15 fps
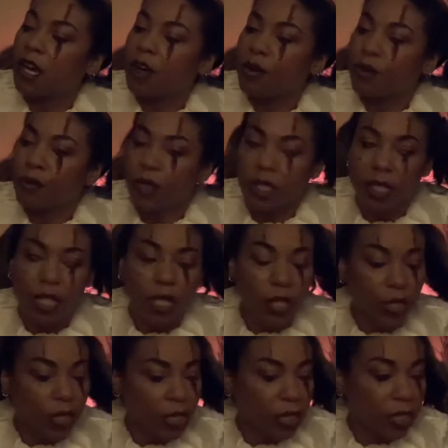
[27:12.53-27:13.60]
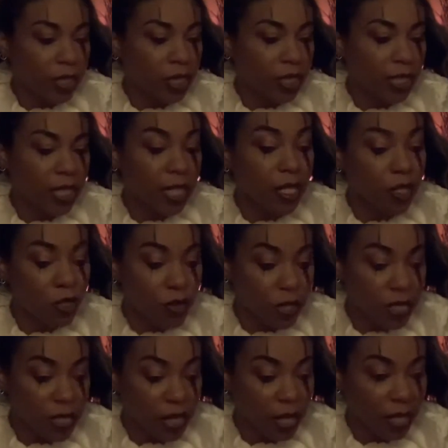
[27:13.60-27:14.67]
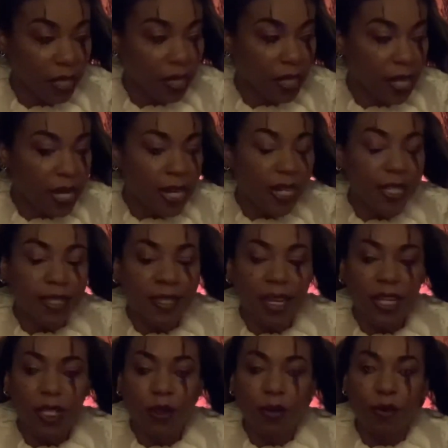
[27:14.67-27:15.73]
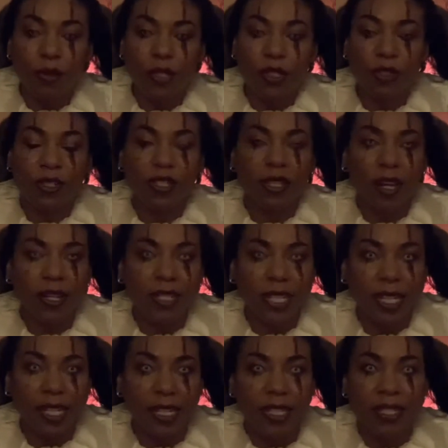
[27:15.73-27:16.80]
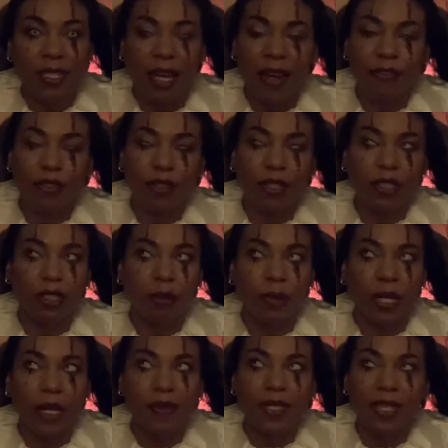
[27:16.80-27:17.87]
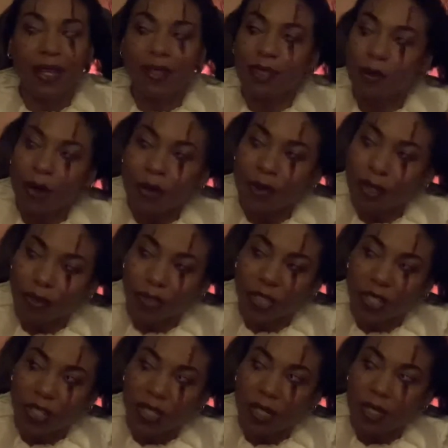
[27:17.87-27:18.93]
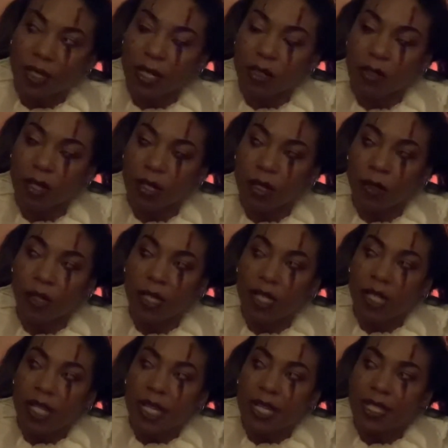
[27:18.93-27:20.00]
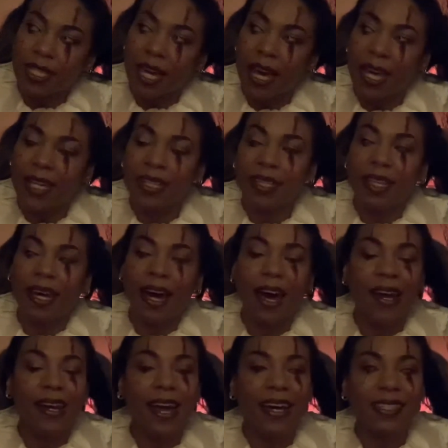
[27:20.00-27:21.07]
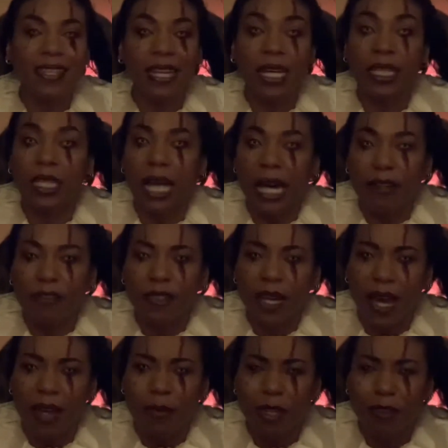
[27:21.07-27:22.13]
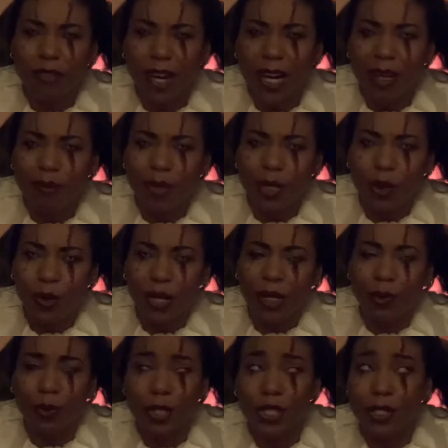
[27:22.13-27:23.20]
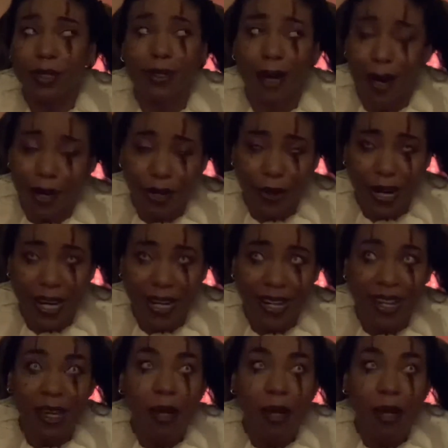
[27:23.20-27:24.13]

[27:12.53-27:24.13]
Really good, interesting, because then you're sucked in, because after a little bit I was like, do I want to finish this? I don't know. It kind of has like a Lifetime-y vibe to it, which is not great,